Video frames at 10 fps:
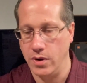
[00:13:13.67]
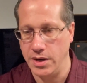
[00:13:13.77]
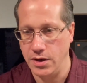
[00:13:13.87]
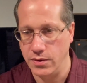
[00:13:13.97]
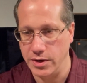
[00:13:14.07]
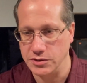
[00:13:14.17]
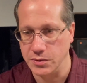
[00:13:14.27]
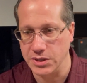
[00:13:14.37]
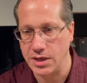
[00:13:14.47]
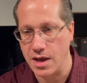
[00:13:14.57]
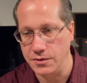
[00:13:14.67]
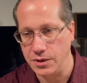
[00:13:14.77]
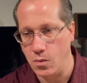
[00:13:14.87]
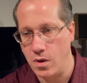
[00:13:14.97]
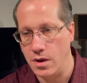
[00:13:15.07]
And here it is with the
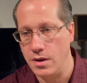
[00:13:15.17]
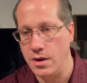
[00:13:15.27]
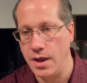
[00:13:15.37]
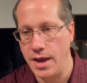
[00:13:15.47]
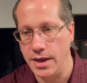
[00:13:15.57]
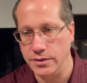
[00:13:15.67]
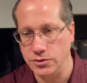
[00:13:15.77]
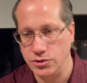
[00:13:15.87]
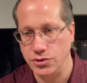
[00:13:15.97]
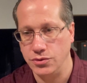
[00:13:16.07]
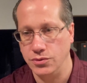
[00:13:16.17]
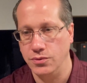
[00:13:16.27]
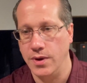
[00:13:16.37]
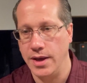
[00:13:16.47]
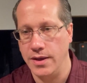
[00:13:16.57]
counting. 1 and
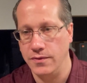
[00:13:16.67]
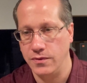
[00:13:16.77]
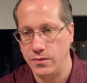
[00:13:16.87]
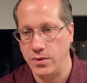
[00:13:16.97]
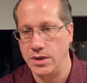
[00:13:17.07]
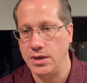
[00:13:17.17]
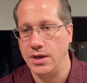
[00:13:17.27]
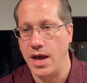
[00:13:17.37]
2 and 3